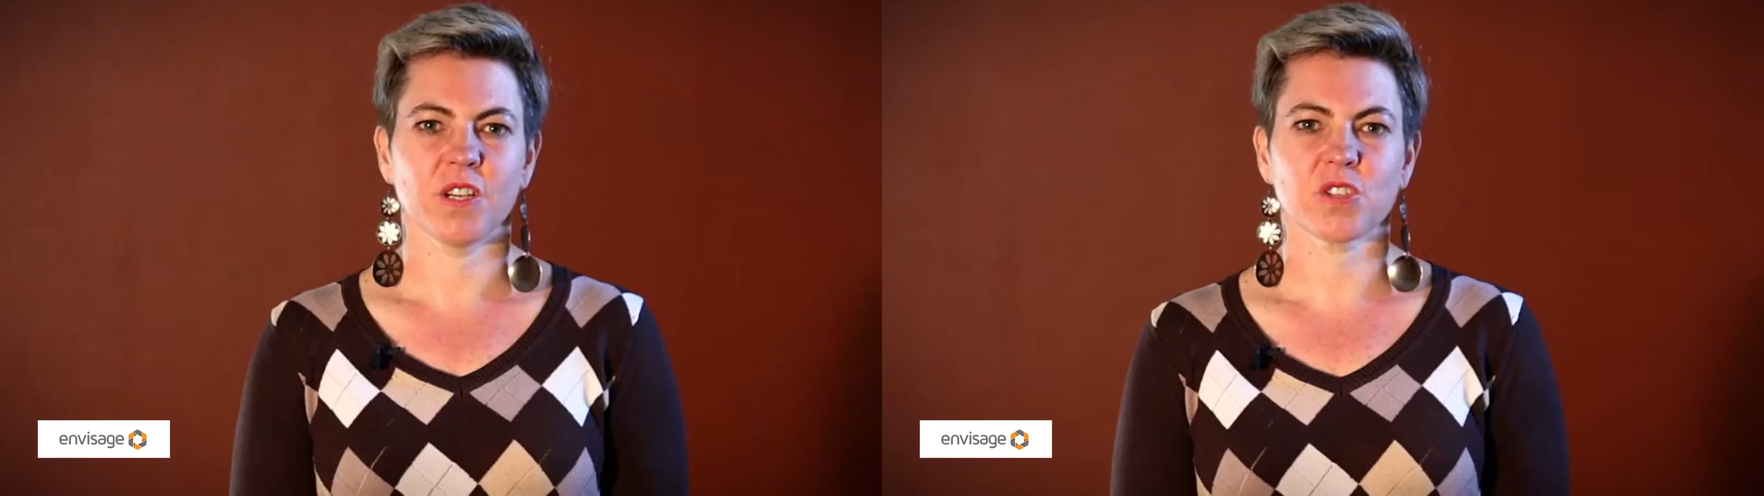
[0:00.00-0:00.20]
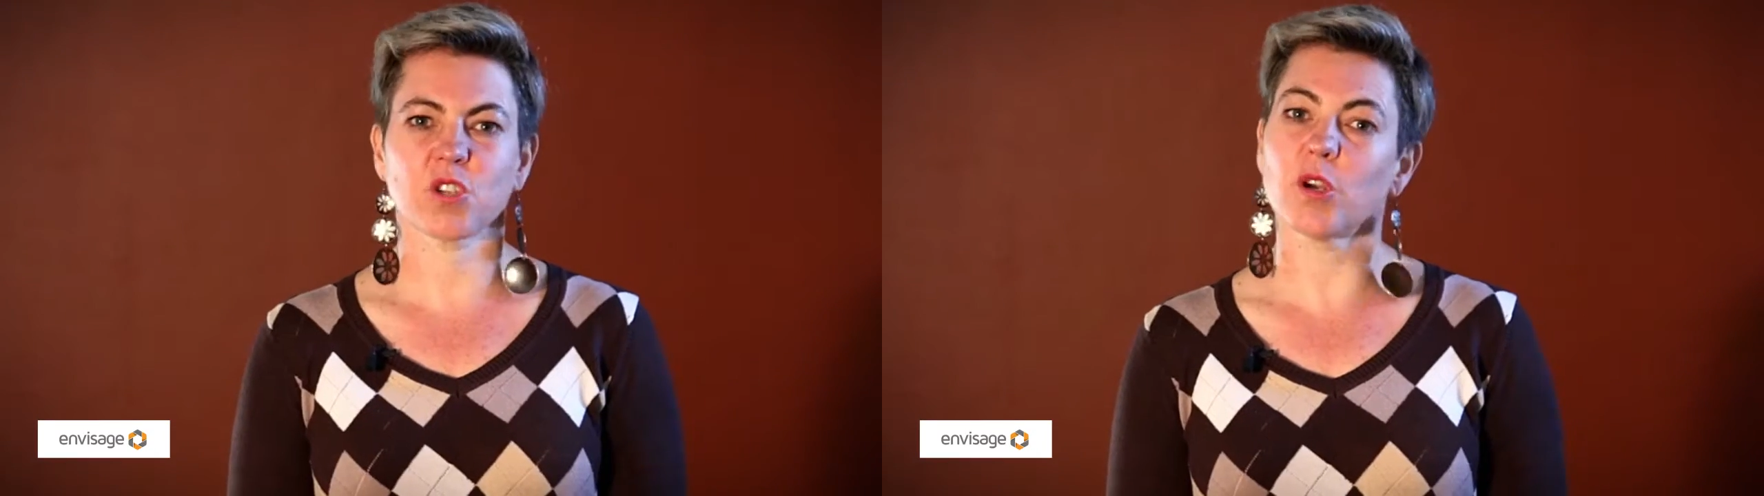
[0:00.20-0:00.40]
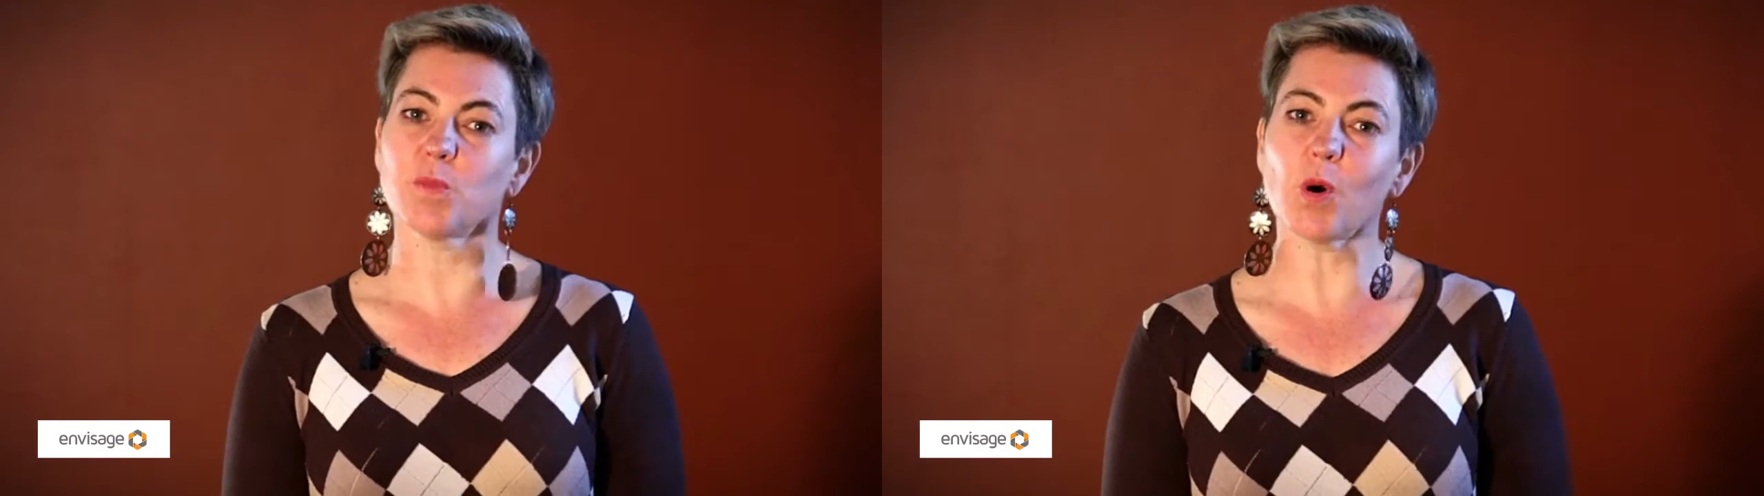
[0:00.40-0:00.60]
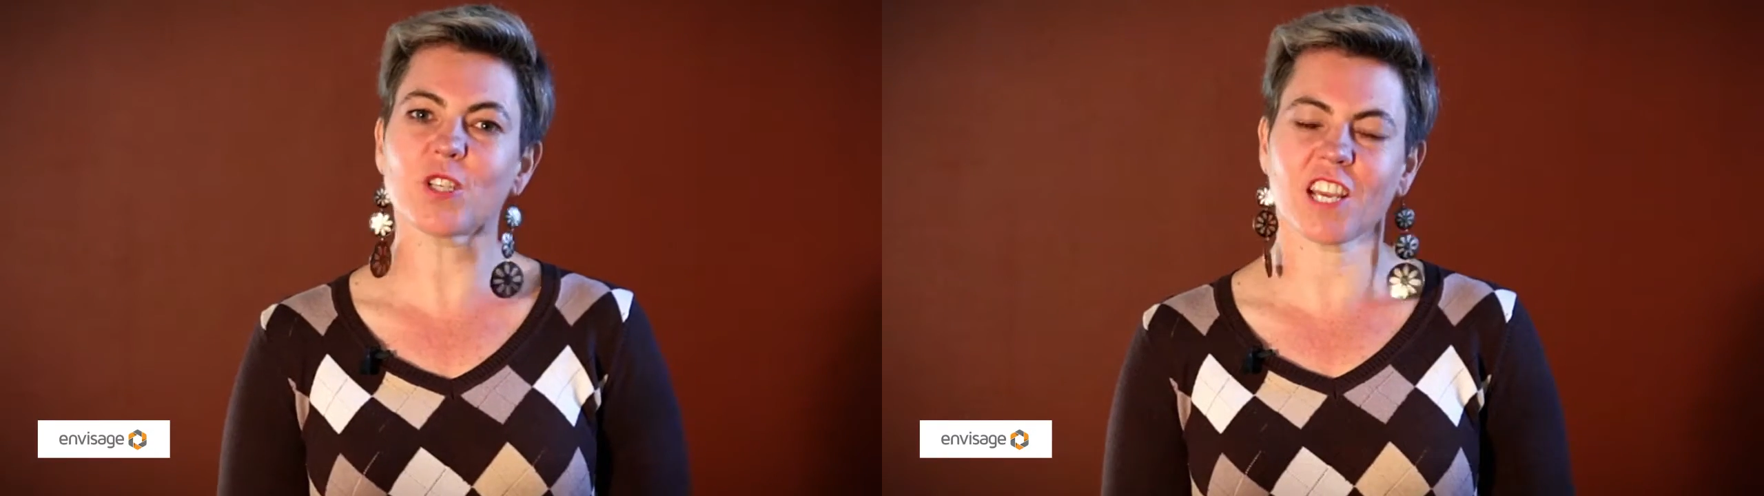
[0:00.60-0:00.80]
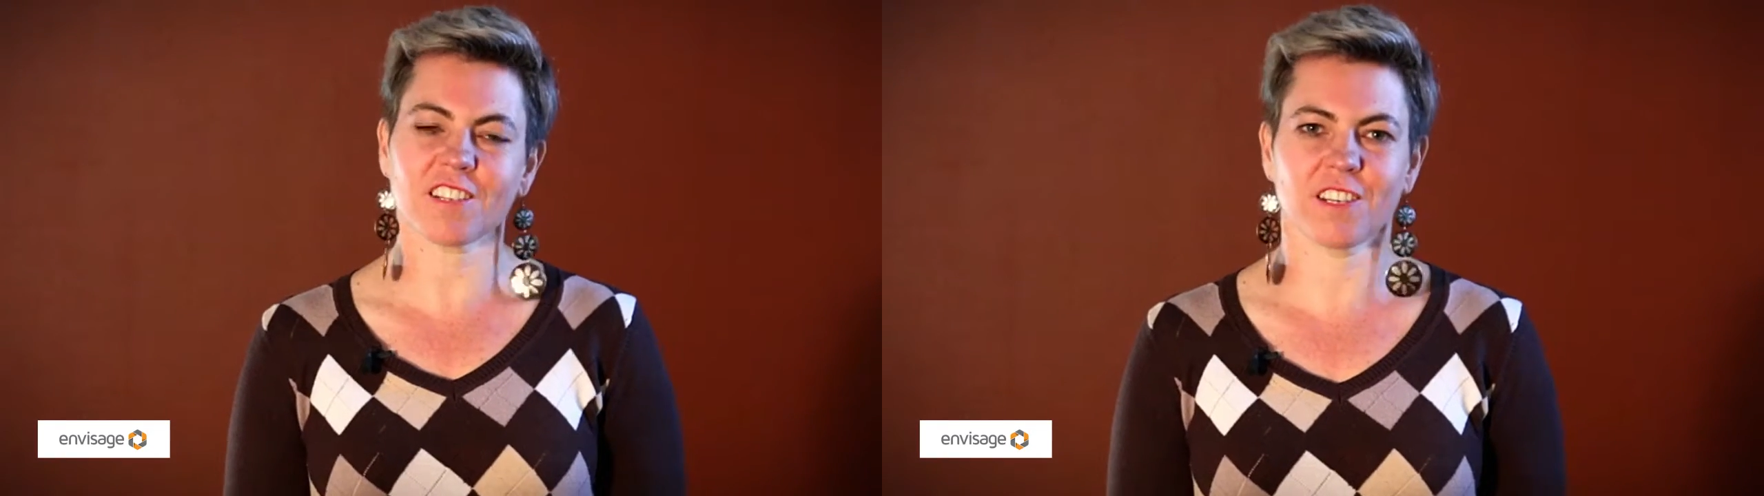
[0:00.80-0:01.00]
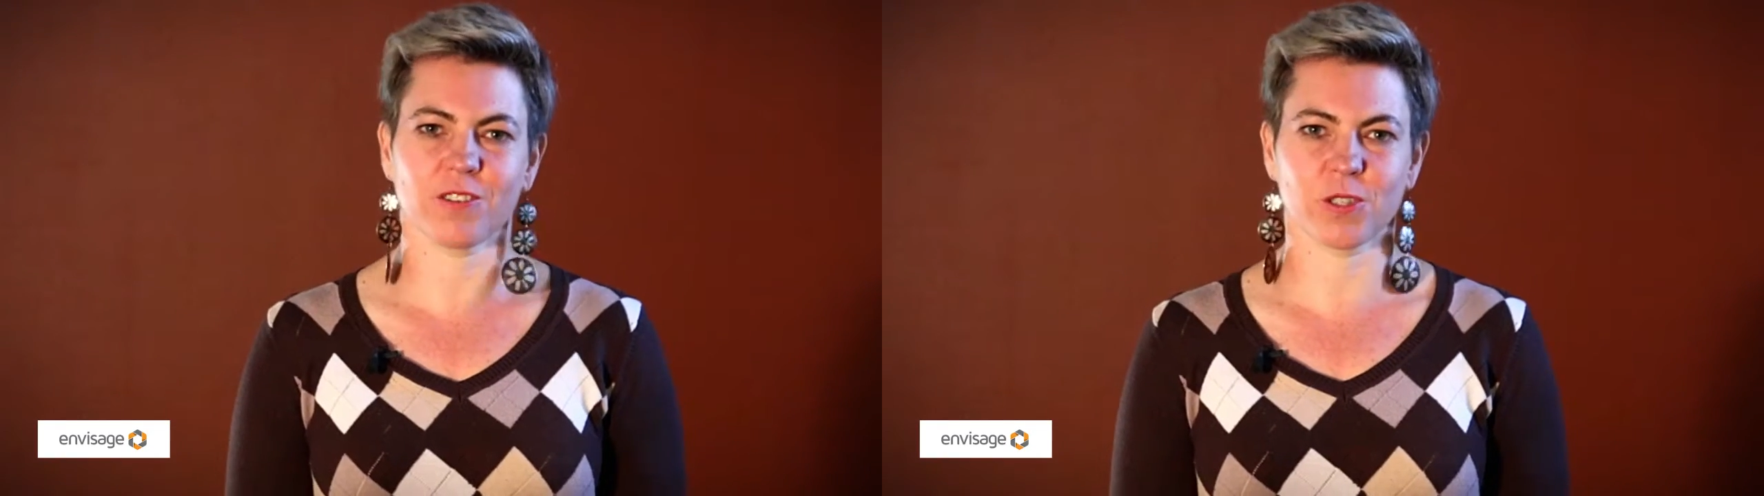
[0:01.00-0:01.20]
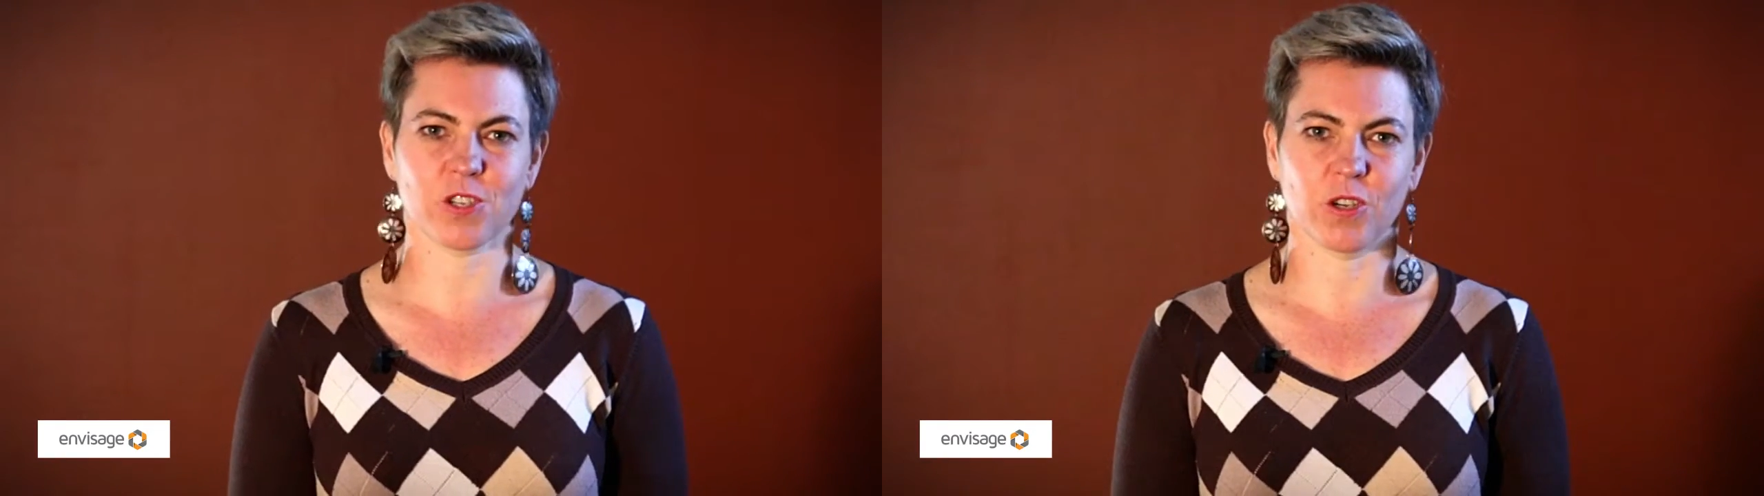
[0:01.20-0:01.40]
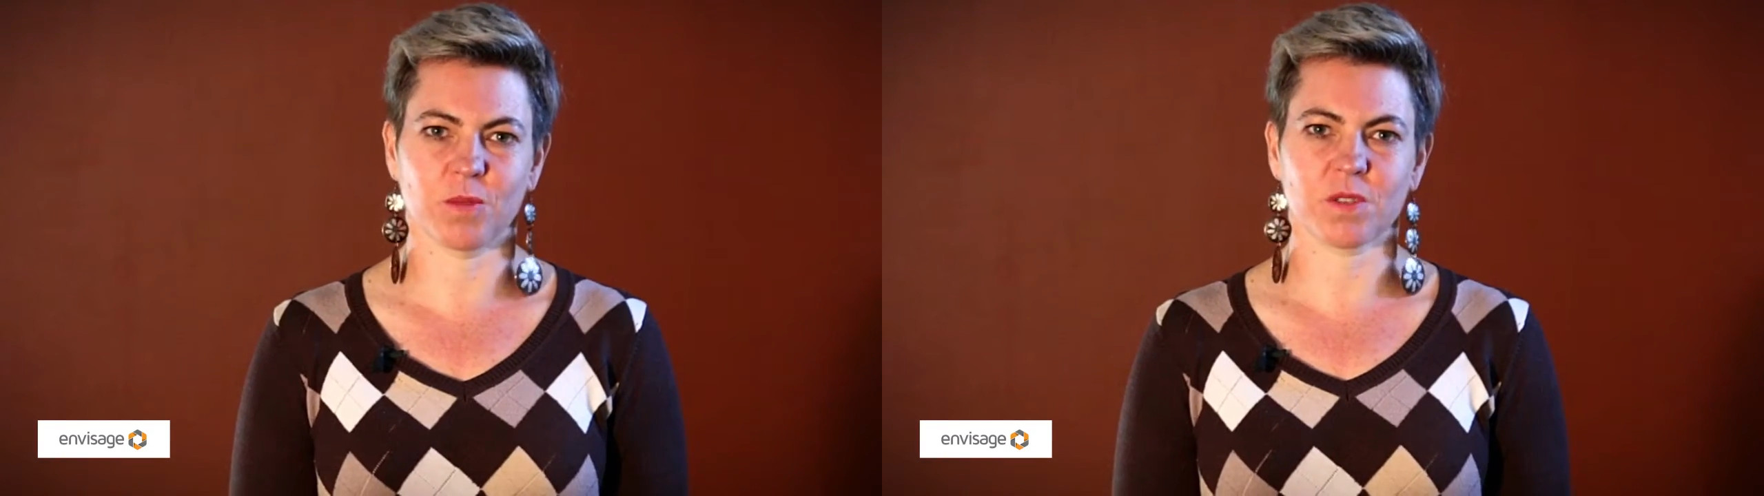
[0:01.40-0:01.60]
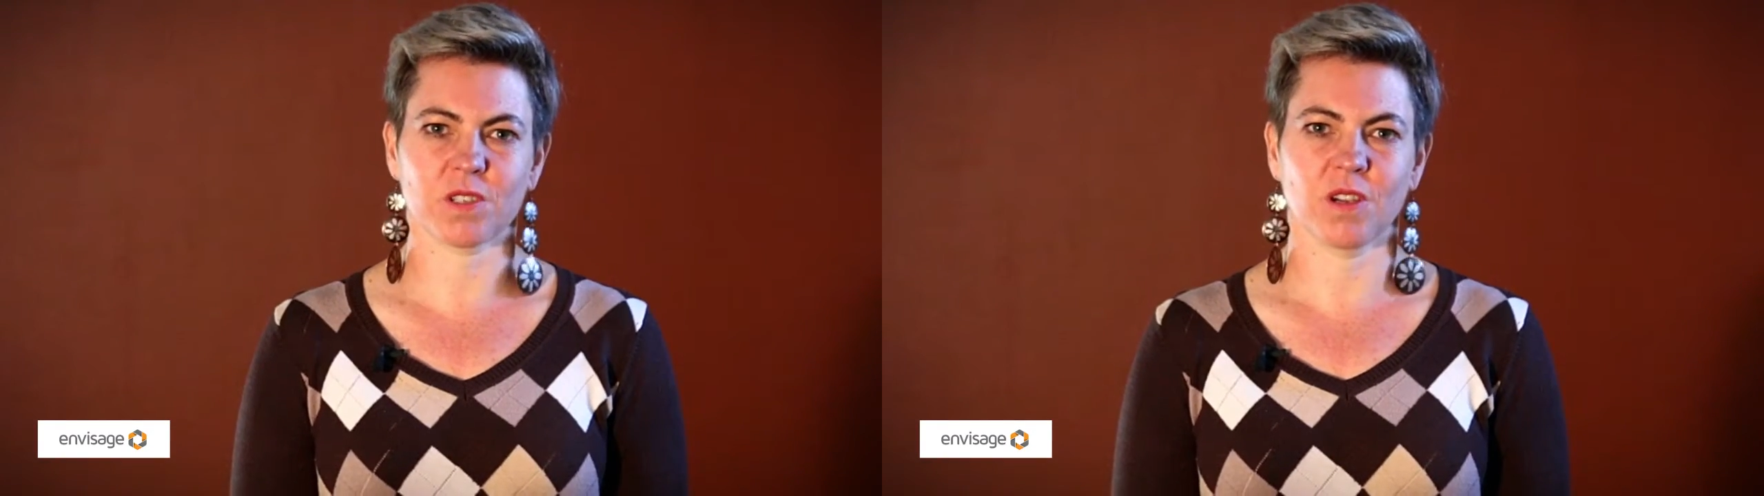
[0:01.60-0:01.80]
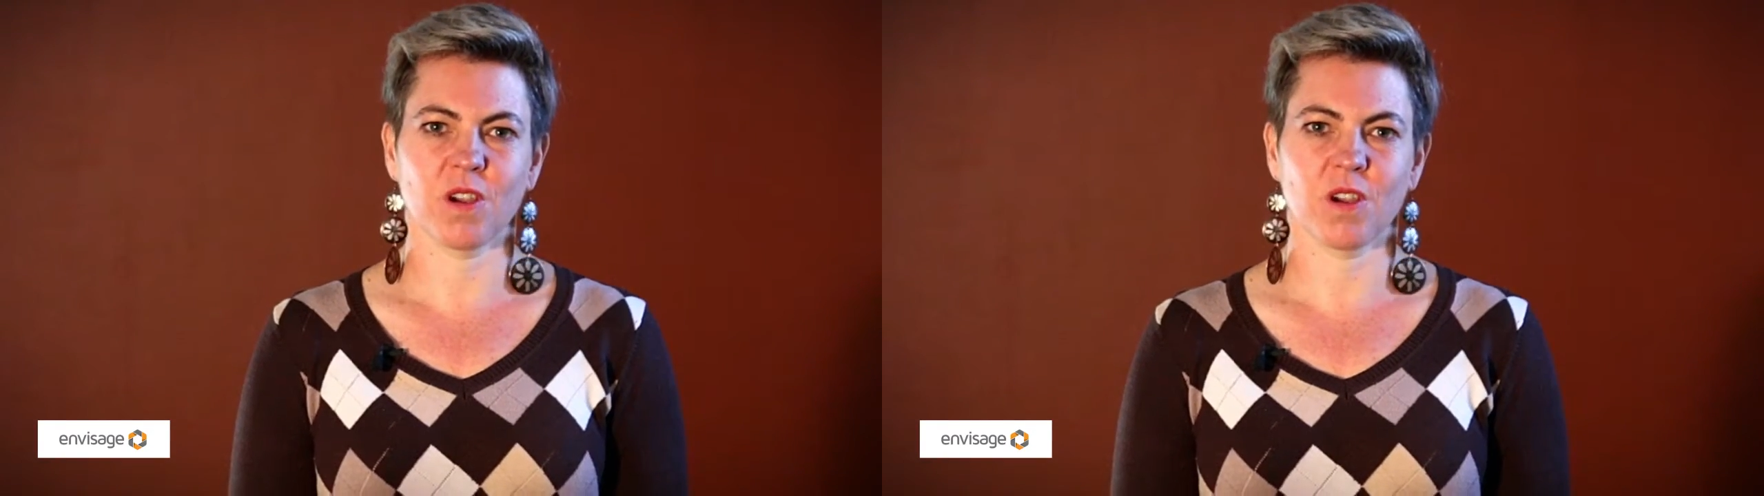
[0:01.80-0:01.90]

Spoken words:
So in more technical terms,